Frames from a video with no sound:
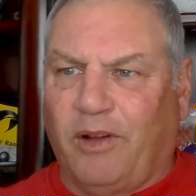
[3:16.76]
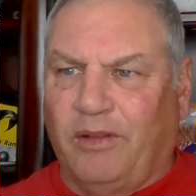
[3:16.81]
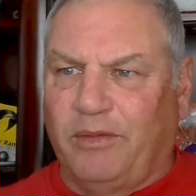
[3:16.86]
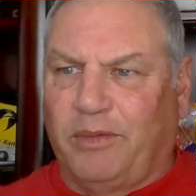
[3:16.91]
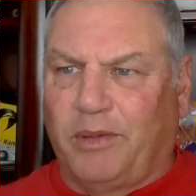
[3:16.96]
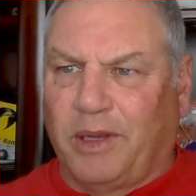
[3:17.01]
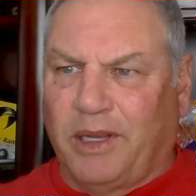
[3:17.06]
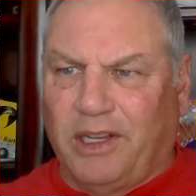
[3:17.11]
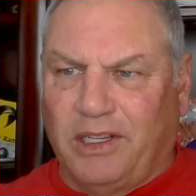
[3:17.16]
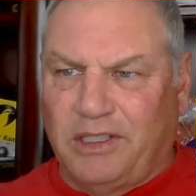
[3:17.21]

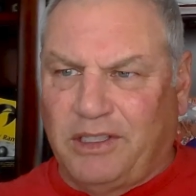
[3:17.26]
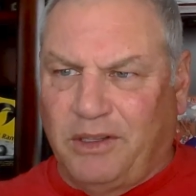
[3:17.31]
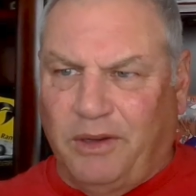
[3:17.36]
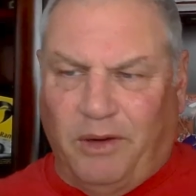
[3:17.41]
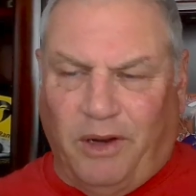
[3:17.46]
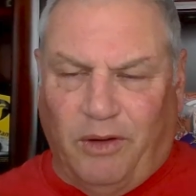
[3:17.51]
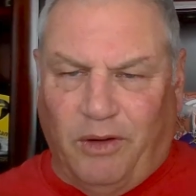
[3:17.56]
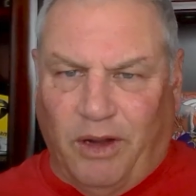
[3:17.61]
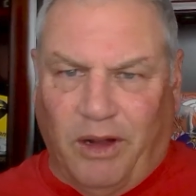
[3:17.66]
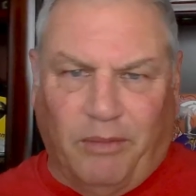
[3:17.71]
because
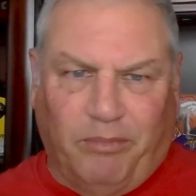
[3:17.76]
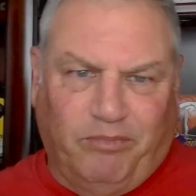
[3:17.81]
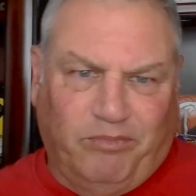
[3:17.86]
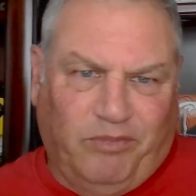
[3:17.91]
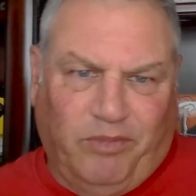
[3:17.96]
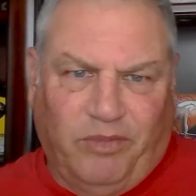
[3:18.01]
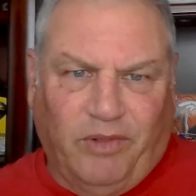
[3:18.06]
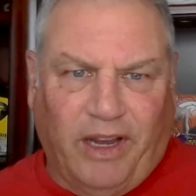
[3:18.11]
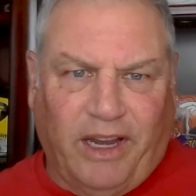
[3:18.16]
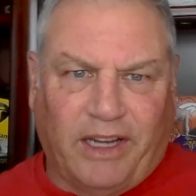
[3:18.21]
an
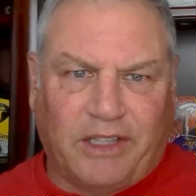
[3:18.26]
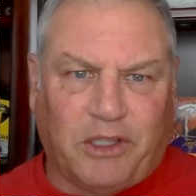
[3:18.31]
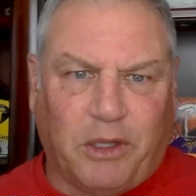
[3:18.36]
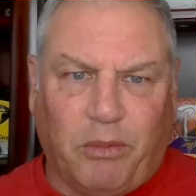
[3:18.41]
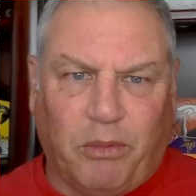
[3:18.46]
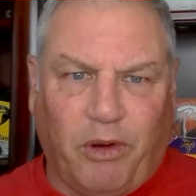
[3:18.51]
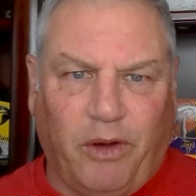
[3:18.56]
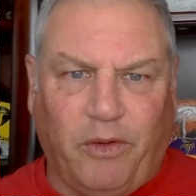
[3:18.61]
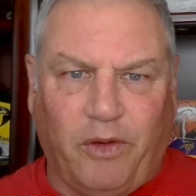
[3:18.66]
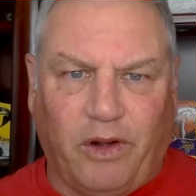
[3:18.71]
extra
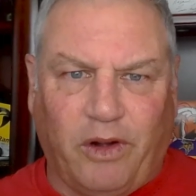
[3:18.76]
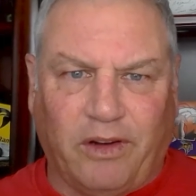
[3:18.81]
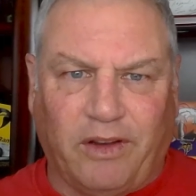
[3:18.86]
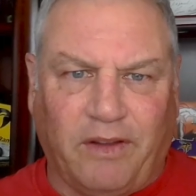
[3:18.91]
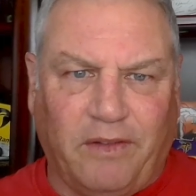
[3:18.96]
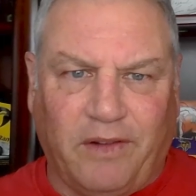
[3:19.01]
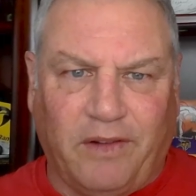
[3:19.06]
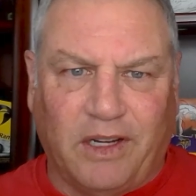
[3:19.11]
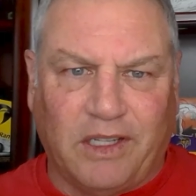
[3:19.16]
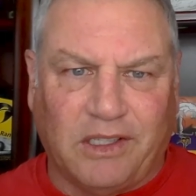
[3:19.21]
point would have
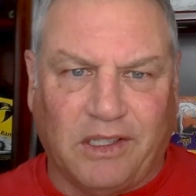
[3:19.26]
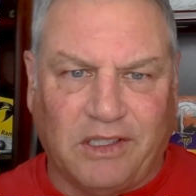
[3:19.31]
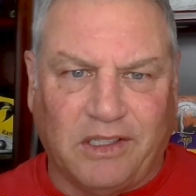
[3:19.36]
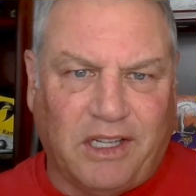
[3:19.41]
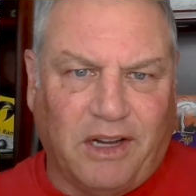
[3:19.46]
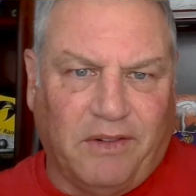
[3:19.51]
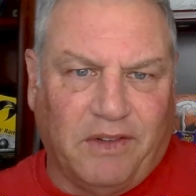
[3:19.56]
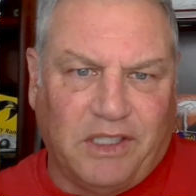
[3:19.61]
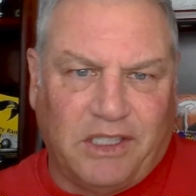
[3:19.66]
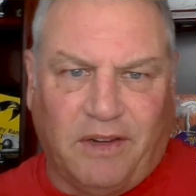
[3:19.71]
given us a
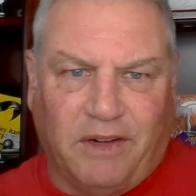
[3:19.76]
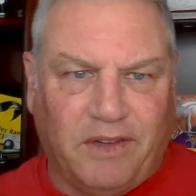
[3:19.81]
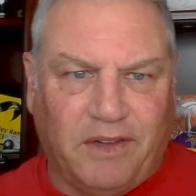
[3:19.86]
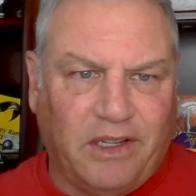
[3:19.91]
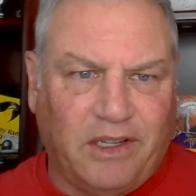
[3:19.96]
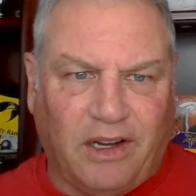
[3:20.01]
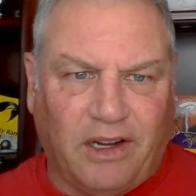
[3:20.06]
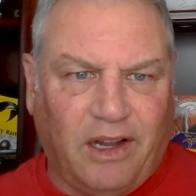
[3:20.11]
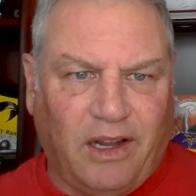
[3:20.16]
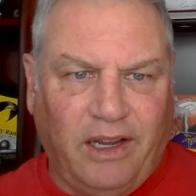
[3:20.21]
7-7
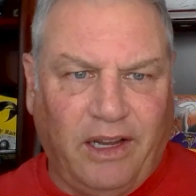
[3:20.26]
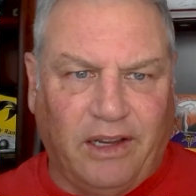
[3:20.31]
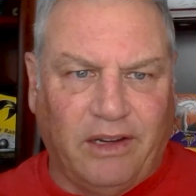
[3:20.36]
tie.